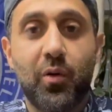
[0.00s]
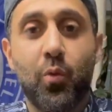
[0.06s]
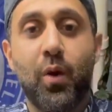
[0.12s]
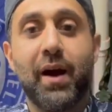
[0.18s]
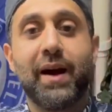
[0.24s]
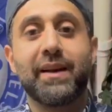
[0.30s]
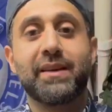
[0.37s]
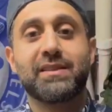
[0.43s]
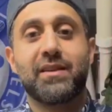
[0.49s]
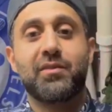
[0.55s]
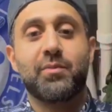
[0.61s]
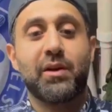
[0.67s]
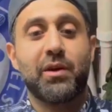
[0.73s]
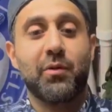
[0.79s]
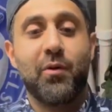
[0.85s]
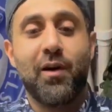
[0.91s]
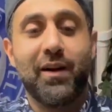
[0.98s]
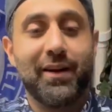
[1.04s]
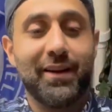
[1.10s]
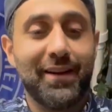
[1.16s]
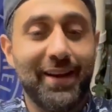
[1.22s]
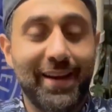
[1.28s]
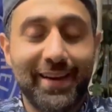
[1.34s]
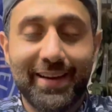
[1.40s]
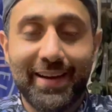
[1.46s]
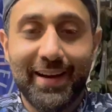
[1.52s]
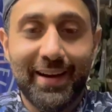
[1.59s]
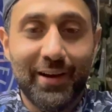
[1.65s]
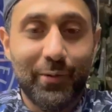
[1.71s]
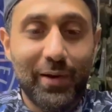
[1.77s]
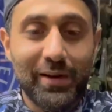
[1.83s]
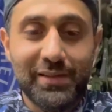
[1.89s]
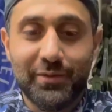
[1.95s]
Why does everybody want an ACOG?
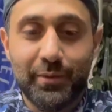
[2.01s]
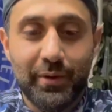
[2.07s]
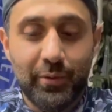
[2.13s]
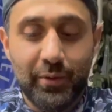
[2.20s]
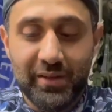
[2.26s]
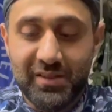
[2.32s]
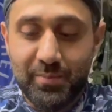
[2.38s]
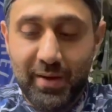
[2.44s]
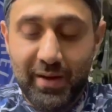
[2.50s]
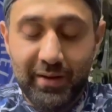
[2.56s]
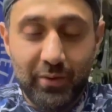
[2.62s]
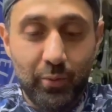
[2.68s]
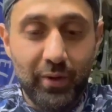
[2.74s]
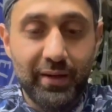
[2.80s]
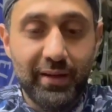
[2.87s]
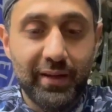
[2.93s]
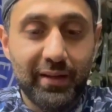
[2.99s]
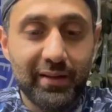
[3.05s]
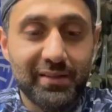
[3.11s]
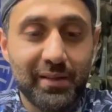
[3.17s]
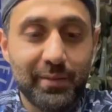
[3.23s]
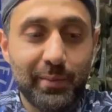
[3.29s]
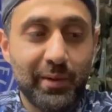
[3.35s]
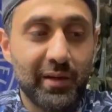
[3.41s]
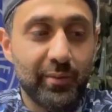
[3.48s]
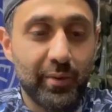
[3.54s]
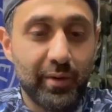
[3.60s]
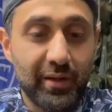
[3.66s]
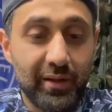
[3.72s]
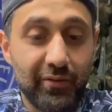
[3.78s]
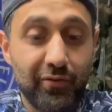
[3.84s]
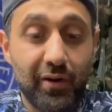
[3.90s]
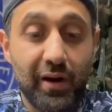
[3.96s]
Why does everybody want to spend a ridiculous amount of
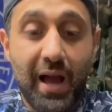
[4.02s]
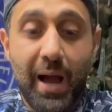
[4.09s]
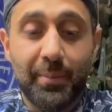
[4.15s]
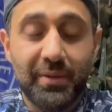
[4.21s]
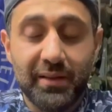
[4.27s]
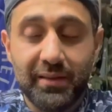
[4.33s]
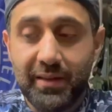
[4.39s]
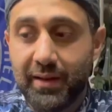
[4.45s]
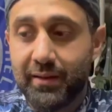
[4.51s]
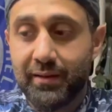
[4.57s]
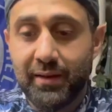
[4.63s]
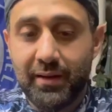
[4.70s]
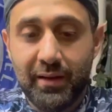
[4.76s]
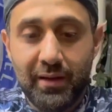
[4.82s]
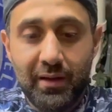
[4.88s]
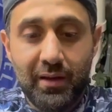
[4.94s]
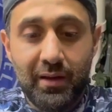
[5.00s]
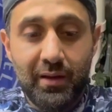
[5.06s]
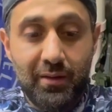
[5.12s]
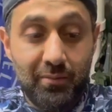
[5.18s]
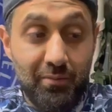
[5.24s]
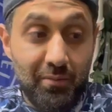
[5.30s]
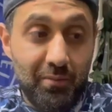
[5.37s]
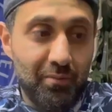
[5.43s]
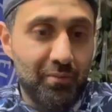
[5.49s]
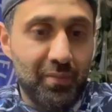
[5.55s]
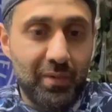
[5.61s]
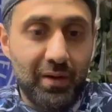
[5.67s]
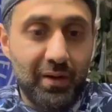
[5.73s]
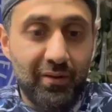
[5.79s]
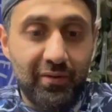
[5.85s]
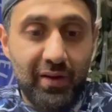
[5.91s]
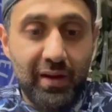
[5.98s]
money for an optic that,
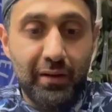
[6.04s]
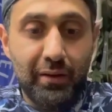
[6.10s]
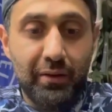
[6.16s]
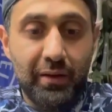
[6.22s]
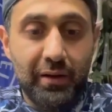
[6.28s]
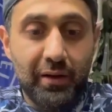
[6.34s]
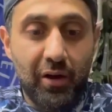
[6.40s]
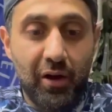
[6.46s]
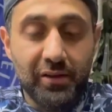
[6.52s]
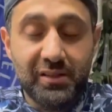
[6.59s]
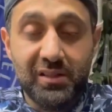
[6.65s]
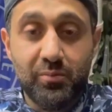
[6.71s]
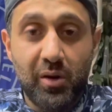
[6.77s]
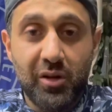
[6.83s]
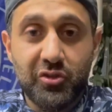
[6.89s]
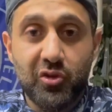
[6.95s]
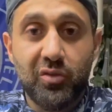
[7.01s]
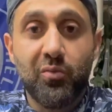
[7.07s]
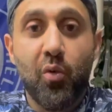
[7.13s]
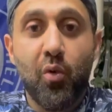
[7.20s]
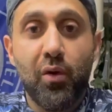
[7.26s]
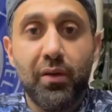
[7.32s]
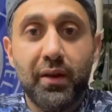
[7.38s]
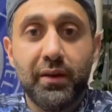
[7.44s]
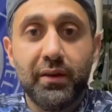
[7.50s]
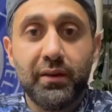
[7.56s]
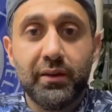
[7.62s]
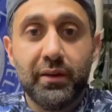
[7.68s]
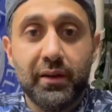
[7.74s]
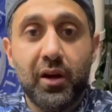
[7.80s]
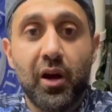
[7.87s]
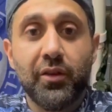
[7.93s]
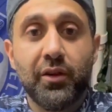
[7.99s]
if anything, costs as much or more than the
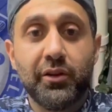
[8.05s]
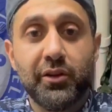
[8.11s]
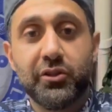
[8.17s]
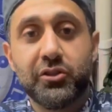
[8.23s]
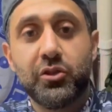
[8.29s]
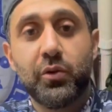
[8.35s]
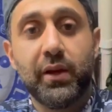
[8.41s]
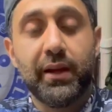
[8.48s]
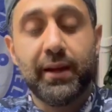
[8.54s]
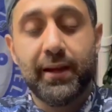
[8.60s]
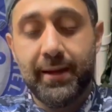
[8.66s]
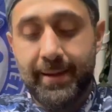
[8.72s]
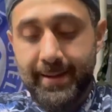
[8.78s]
gun that you're shooting?